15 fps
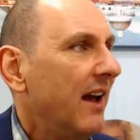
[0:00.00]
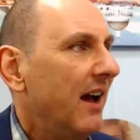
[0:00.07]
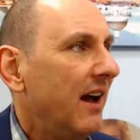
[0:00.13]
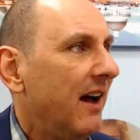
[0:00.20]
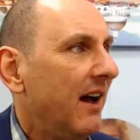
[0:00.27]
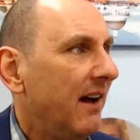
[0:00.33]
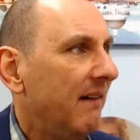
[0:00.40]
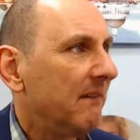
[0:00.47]

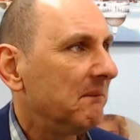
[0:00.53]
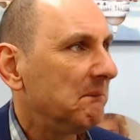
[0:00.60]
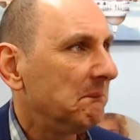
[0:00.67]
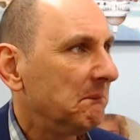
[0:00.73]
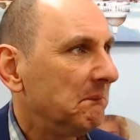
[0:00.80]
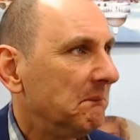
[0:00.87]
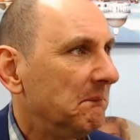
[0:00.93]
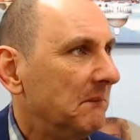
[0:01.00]

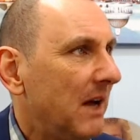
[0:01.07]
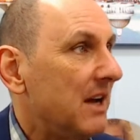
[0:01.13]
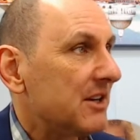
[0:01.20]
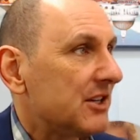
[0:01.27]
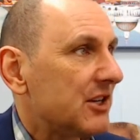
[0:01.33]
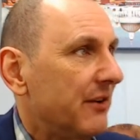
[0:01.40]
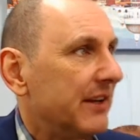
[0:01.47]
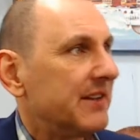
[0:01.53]

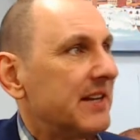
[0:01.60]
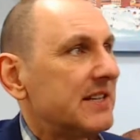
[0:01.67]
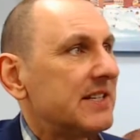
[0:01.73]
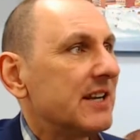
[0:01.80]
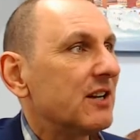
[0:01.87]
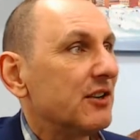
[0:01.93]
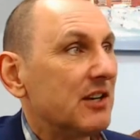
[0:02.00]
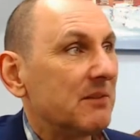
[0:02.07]
This
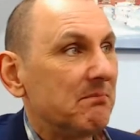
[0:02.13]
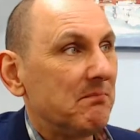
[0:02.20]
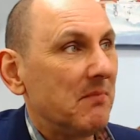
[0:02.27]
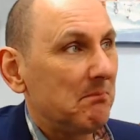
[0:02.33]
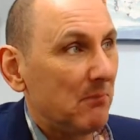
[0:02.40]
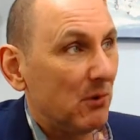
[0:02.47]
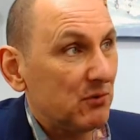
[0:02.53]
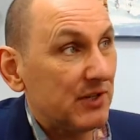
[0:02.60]
included
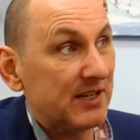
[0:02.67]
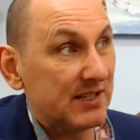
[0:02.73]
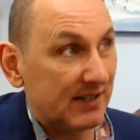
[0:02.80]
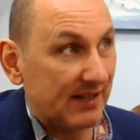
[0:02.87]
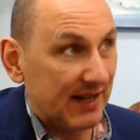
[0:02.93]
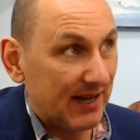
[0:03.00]
Maltesers